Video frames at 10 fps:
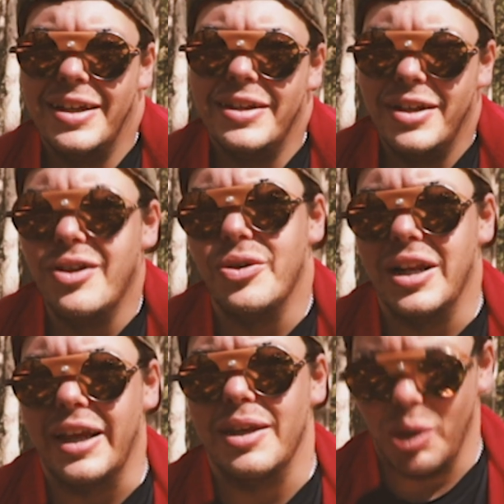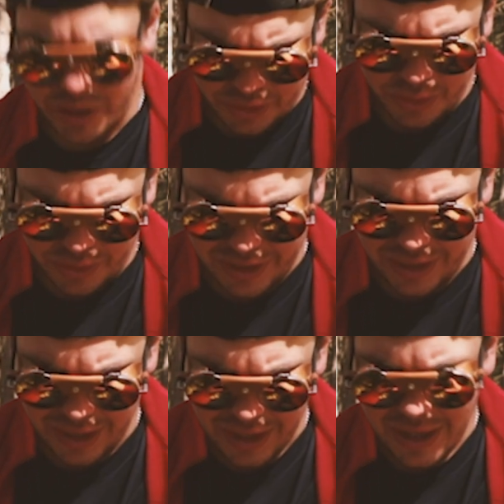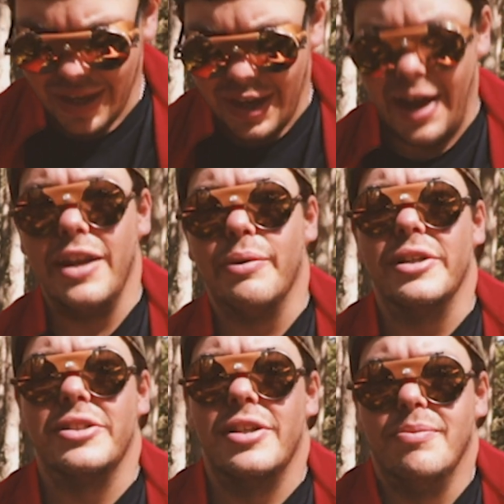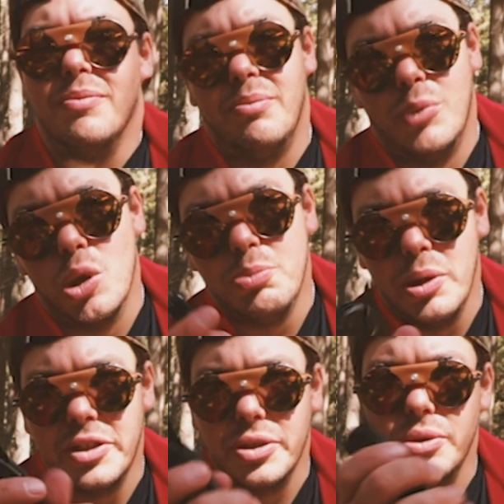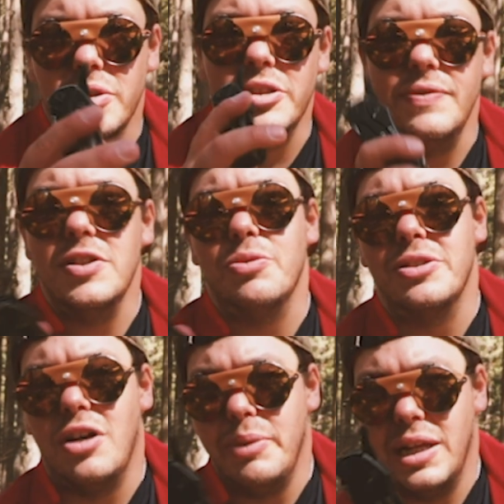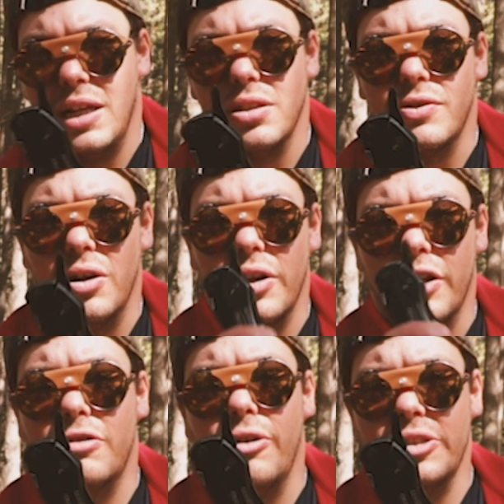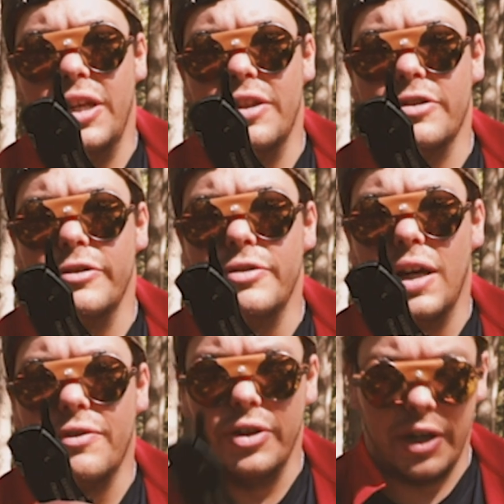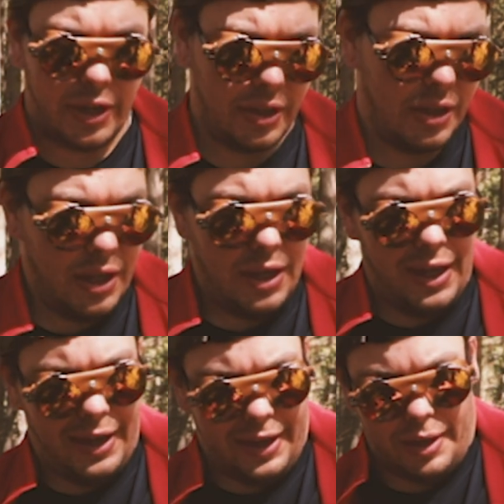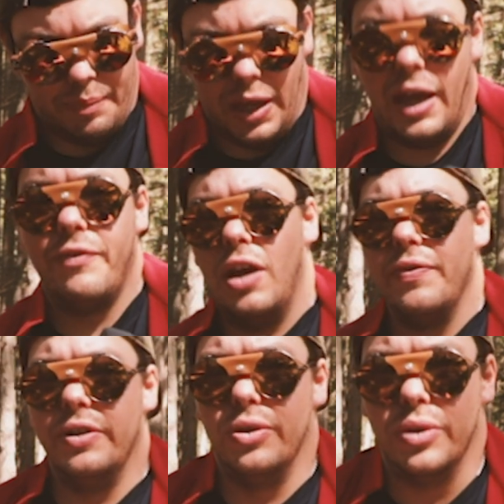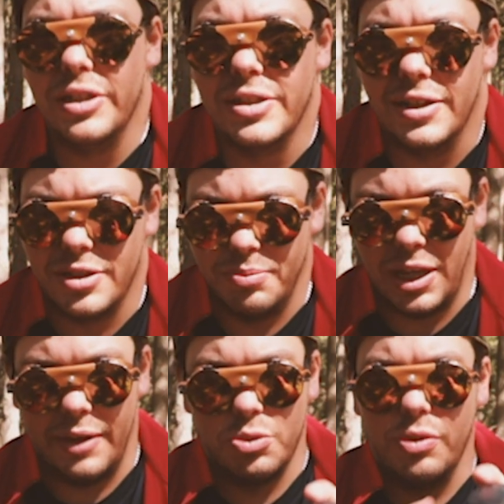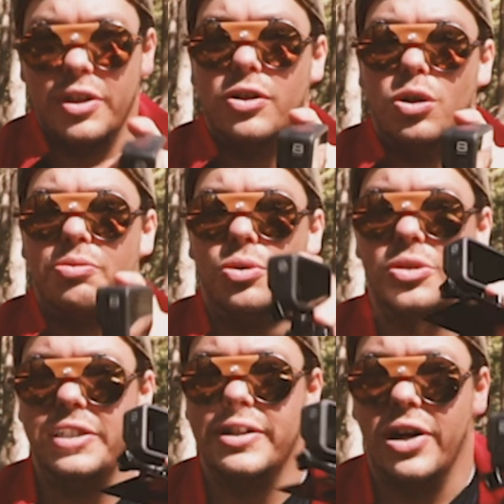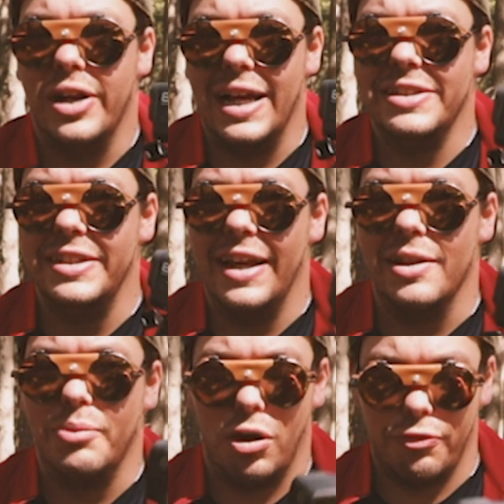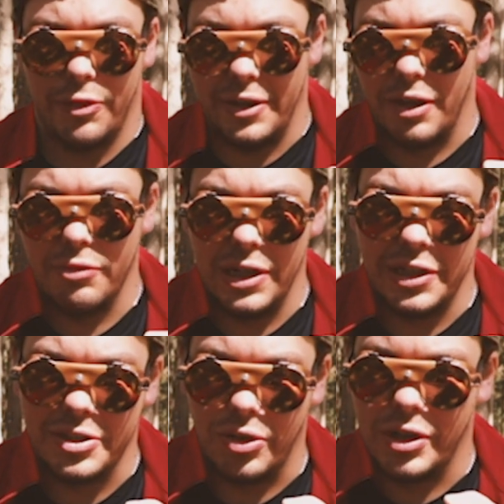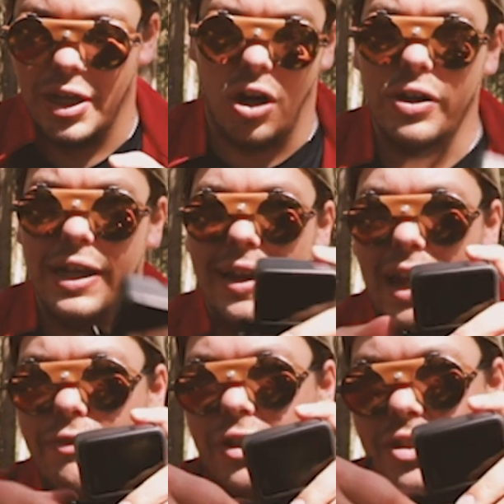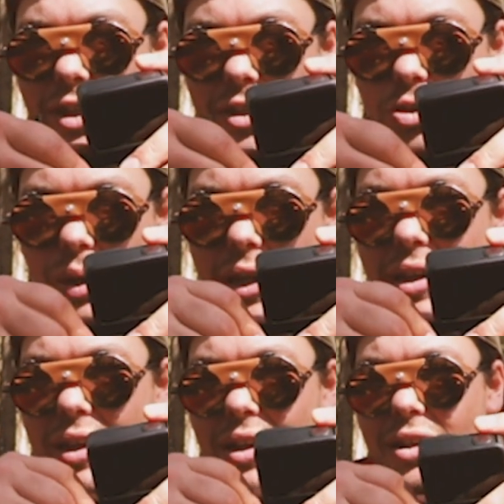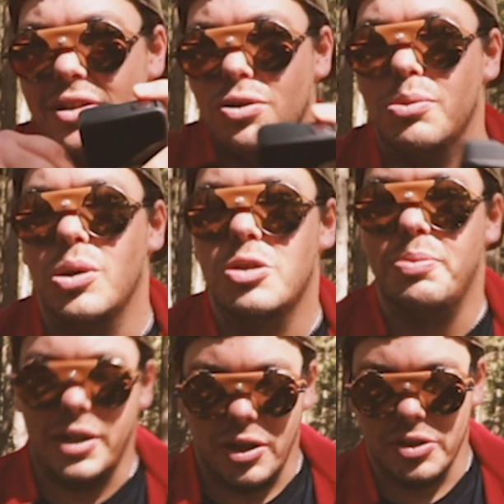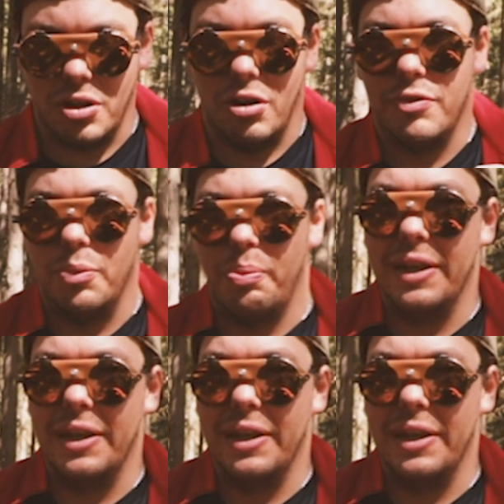Yeah, I know you like your multi-tools. Anyways, most multi-tools, even Swiss Army knives, have got a crosshead screwdriver on there. If you ever noticed that sometimes with the GoPros that you can't actually get them off and they're really stuck, can't get leverage this way so much because of the